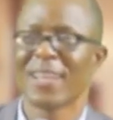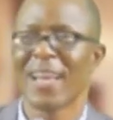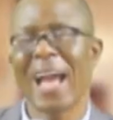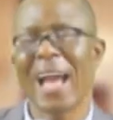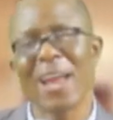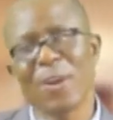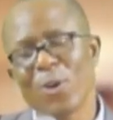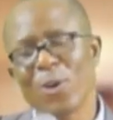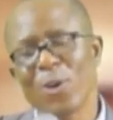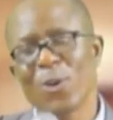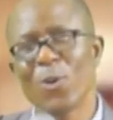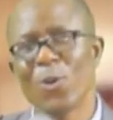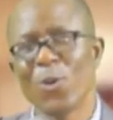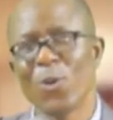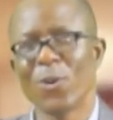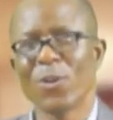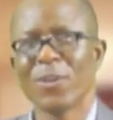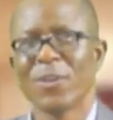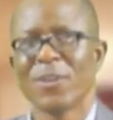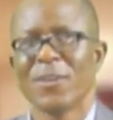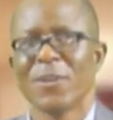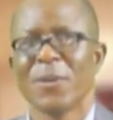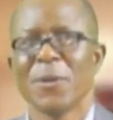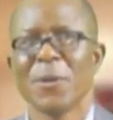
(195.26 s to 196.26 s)
I don't
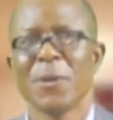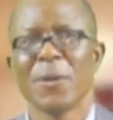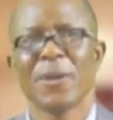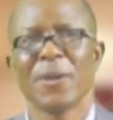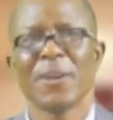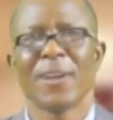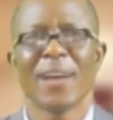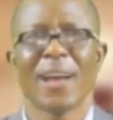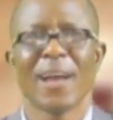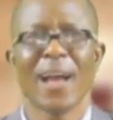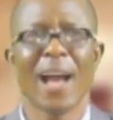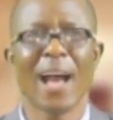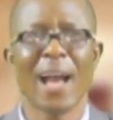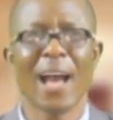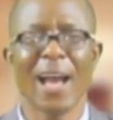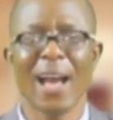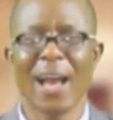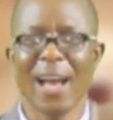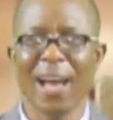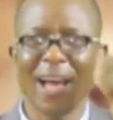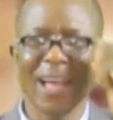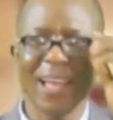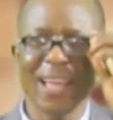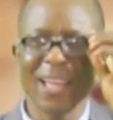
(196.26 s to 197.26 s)
know.
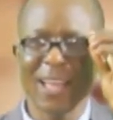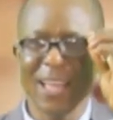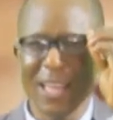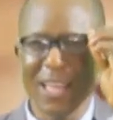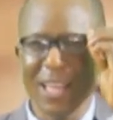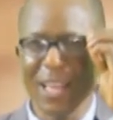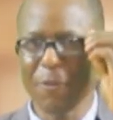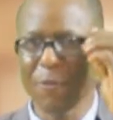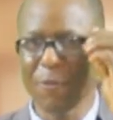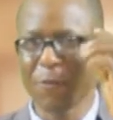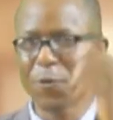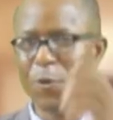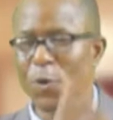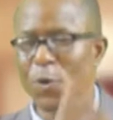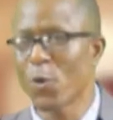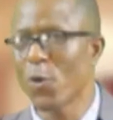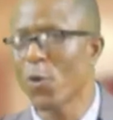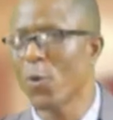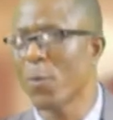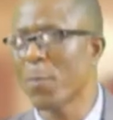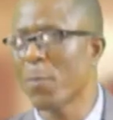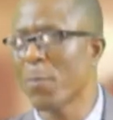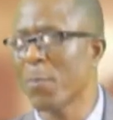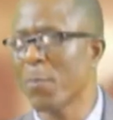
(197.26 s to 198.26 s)
A
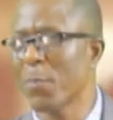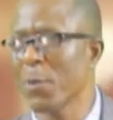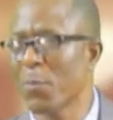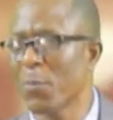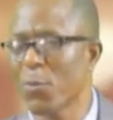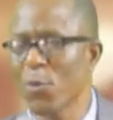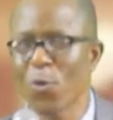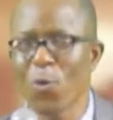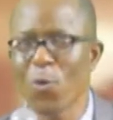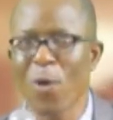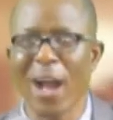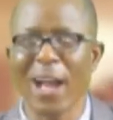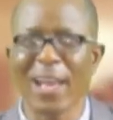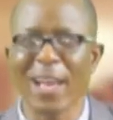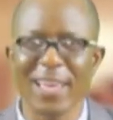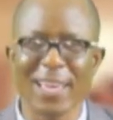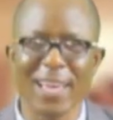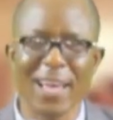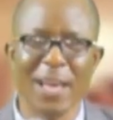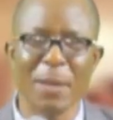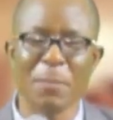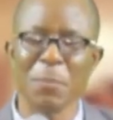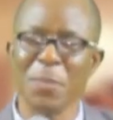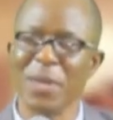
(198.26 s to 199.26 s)
few people who are
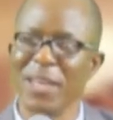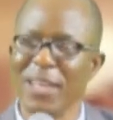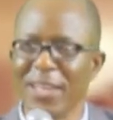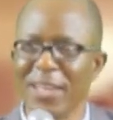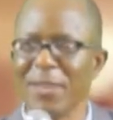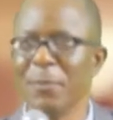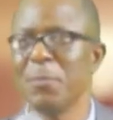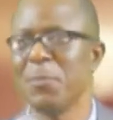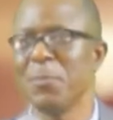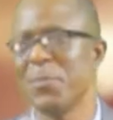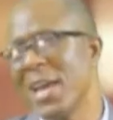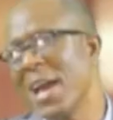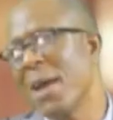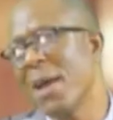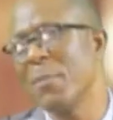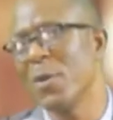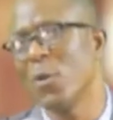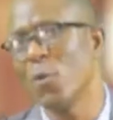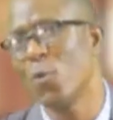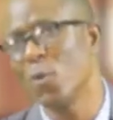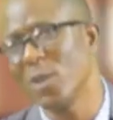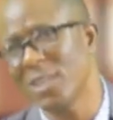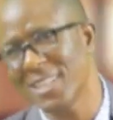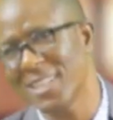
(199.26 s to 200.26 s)
here may bear
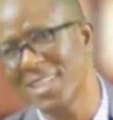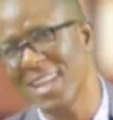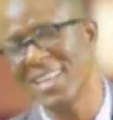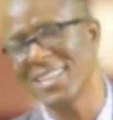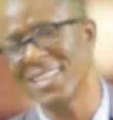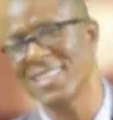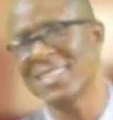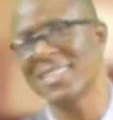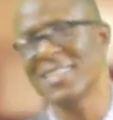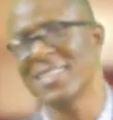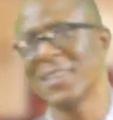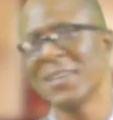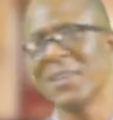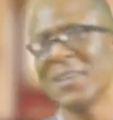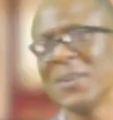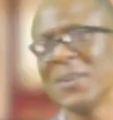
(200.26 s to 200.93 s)
me witness.